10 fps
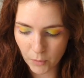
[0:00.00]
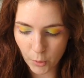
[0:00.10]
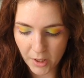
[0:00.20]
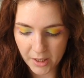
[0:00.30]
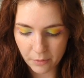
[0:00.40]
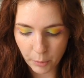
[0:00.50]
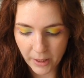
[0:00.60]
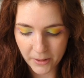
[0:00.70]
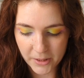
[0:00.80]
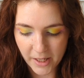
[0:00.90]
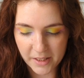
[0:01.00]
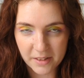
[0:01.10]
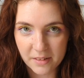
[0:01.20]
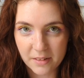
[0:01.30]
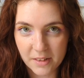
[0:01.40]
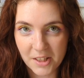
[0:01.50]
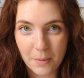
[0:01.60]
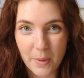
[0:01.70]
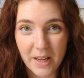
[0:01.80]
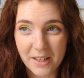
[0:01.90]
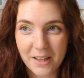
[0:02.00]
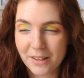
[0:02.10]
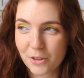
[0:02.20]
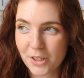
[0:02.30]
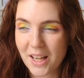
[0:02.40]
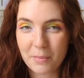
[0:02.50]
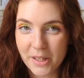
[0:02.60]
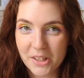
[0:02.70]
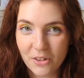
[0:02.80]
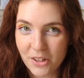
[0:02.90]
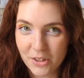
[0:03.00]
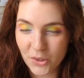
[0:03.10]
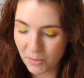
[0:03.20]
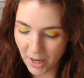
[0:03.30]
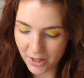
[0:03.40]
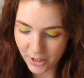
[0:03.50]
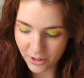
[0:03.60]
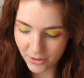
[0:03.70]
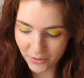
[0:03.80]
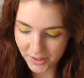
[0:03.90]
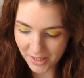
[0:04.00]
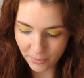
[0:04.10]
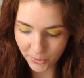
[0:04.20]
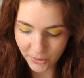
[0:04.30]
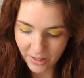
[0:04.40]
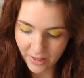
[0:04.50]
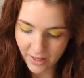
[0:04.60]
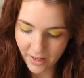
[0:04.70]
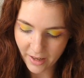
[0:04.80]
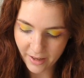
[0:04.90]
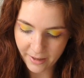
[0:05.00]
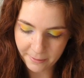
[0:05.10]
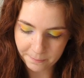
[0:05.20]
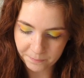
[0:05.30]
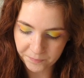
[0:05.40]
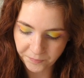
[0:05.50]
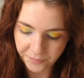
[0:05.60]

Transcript: or kind of prioritize sleeping in an extra 10 minutes rather than doing my eyeshadow, for example. Um,